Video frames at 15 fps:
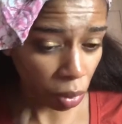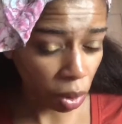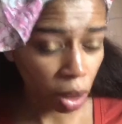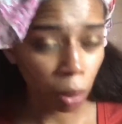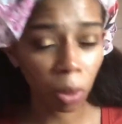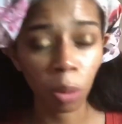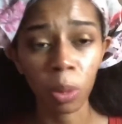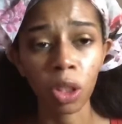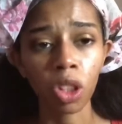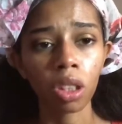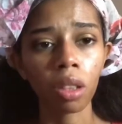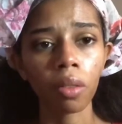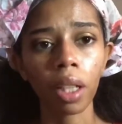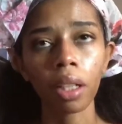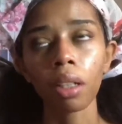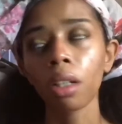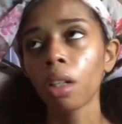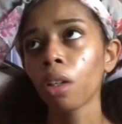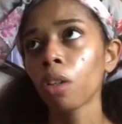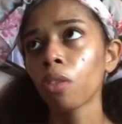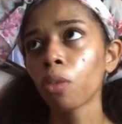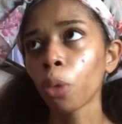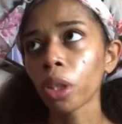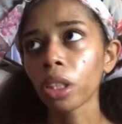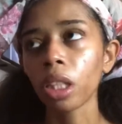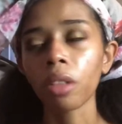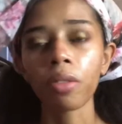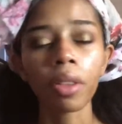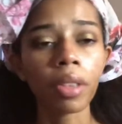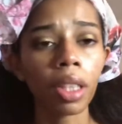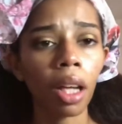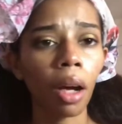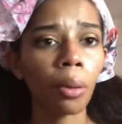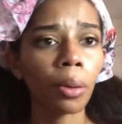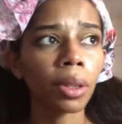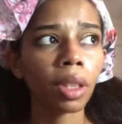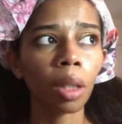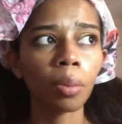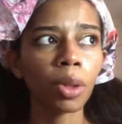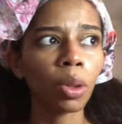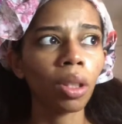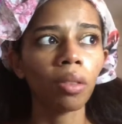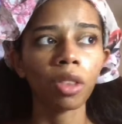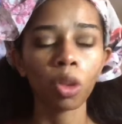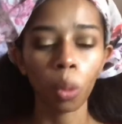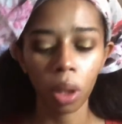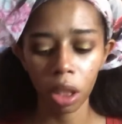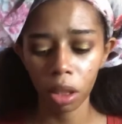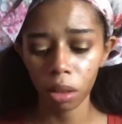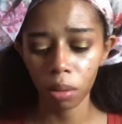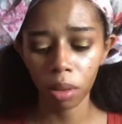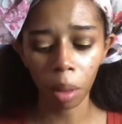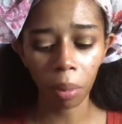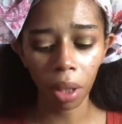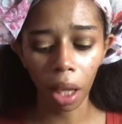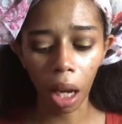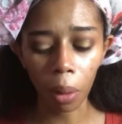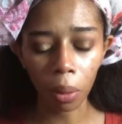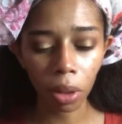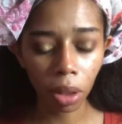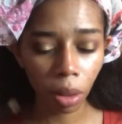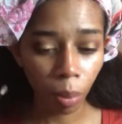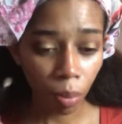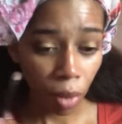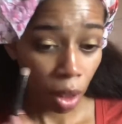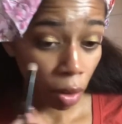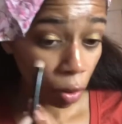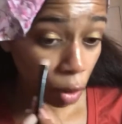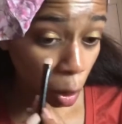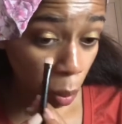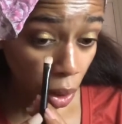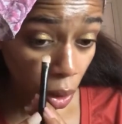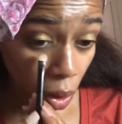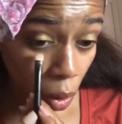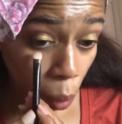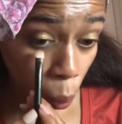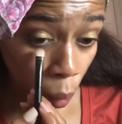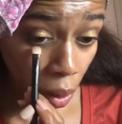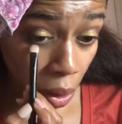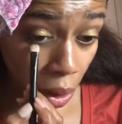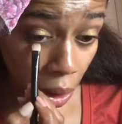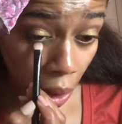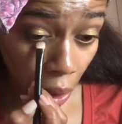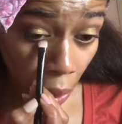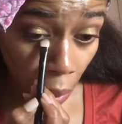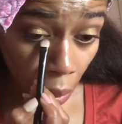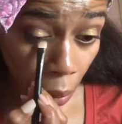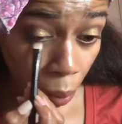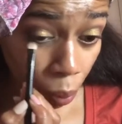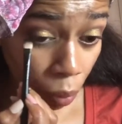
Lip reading: there was mentions of like 14, 15 hours up to even 20 something hours filming one scene.